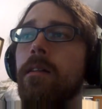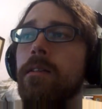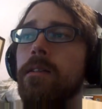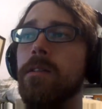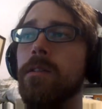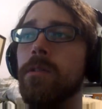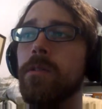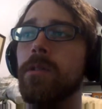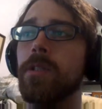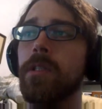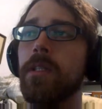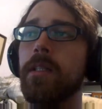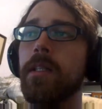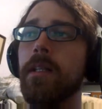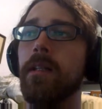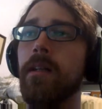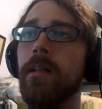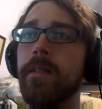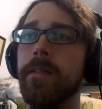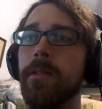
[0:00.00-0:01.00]
if you
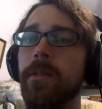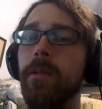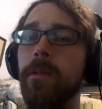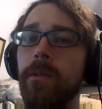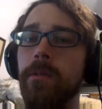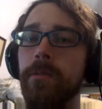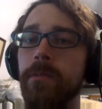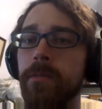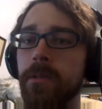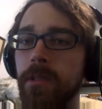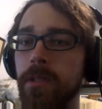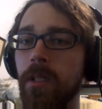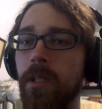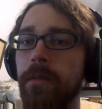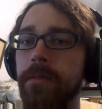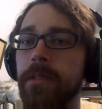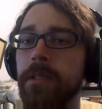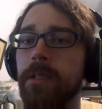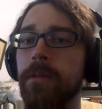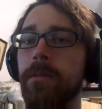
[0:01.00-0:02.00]
pledge $1, what do you
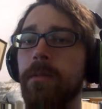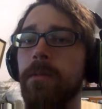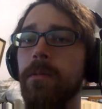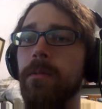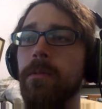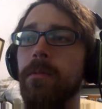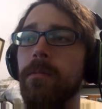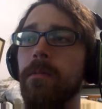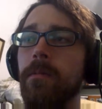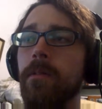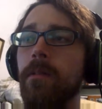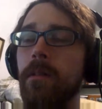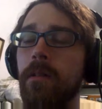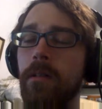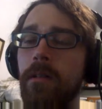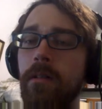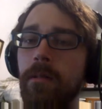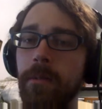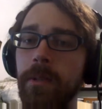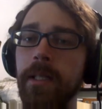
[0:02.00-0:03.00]
think would be appropriate?
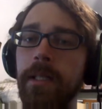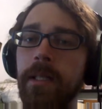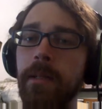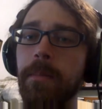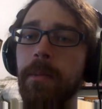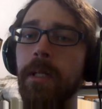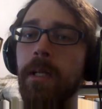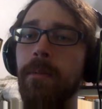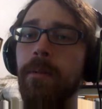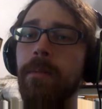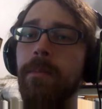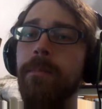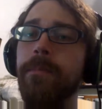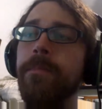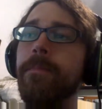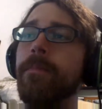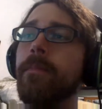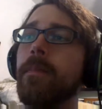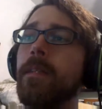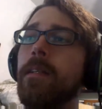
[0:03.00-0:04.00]
I've seen on
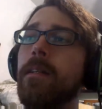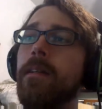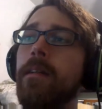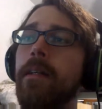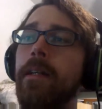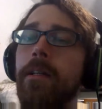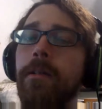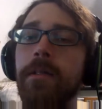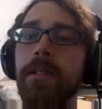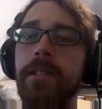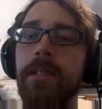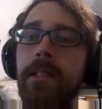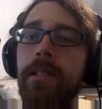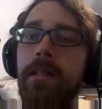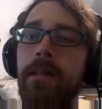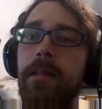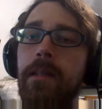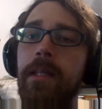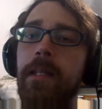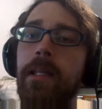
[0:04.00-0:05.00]
some campaigns that they will
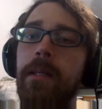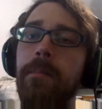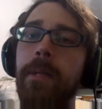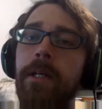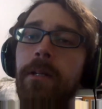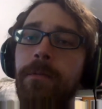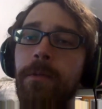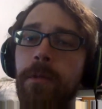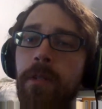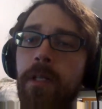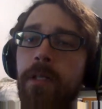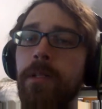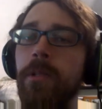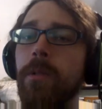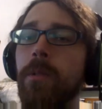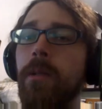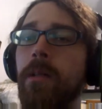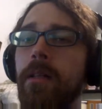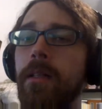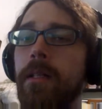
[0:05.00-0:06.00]
give you a like or a
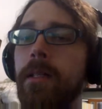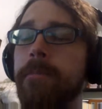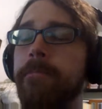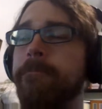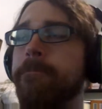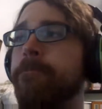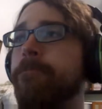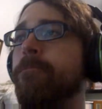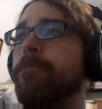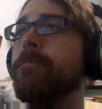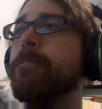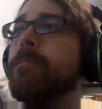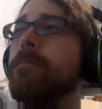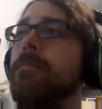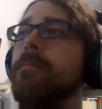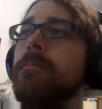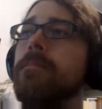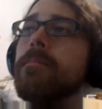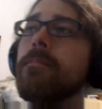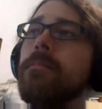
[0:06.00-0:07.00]
follow on your
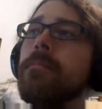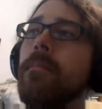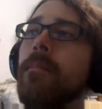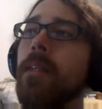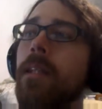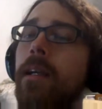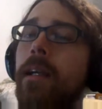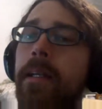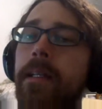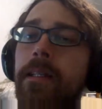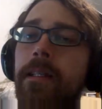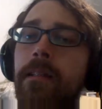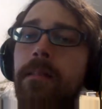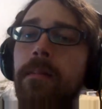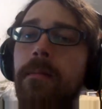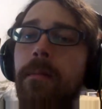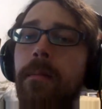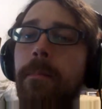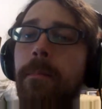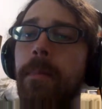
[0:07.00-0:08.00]
Facebook, Twitter, and
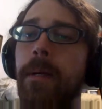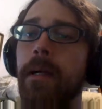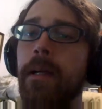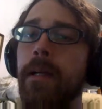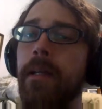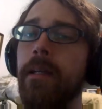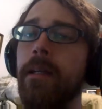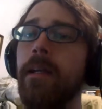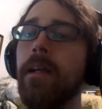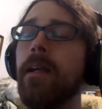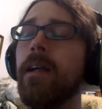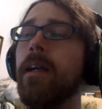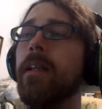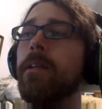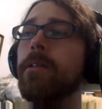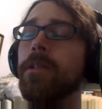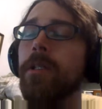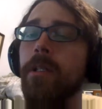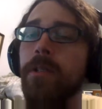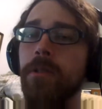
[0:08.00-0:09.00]
all of those.
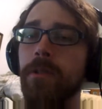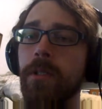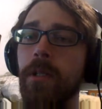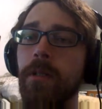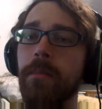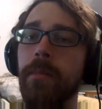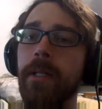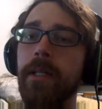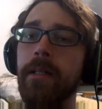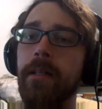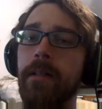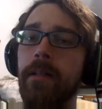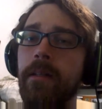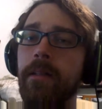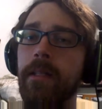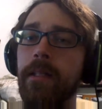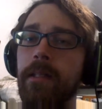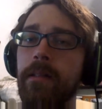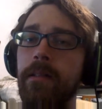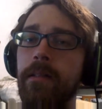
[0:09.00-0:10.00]

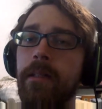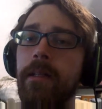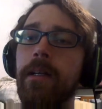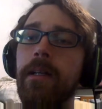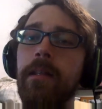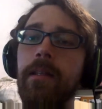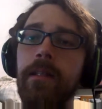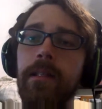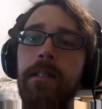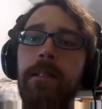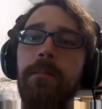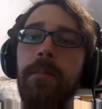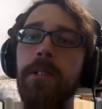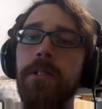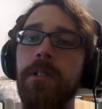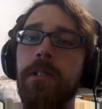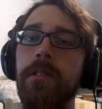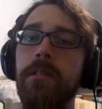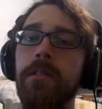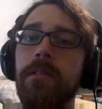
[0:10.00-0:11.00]
And
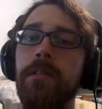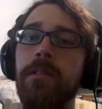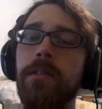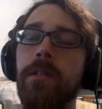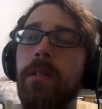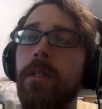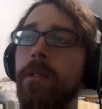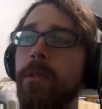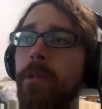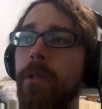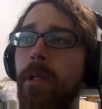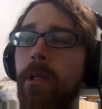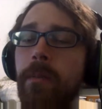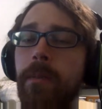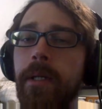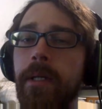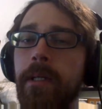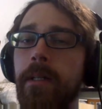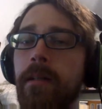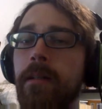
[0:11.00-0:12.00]
I've seen on
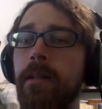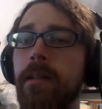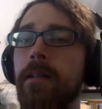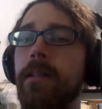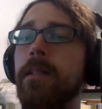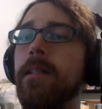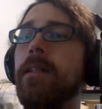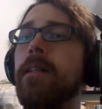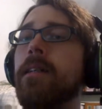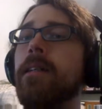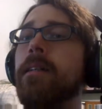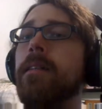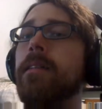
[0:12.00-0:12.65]
others that